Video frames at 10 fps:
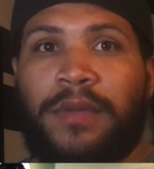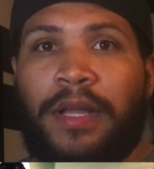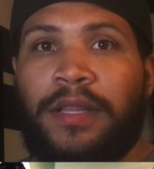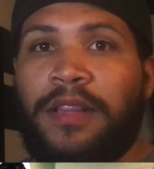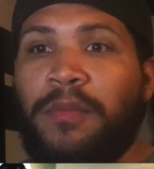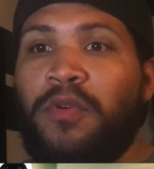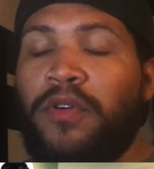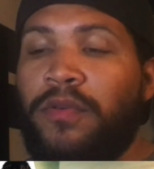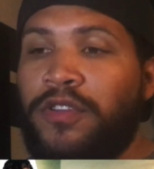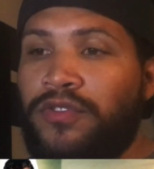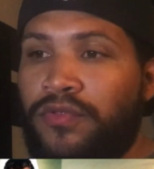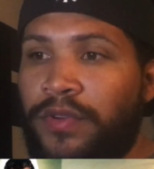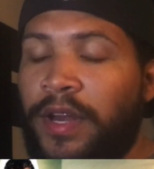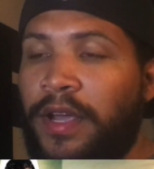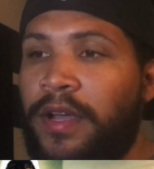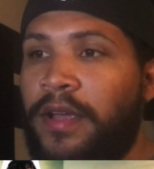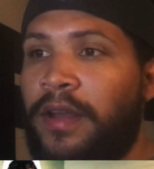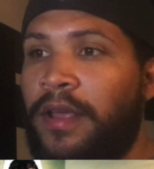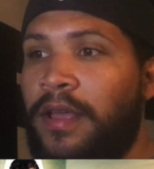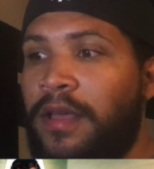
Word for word: I think the movie was really good.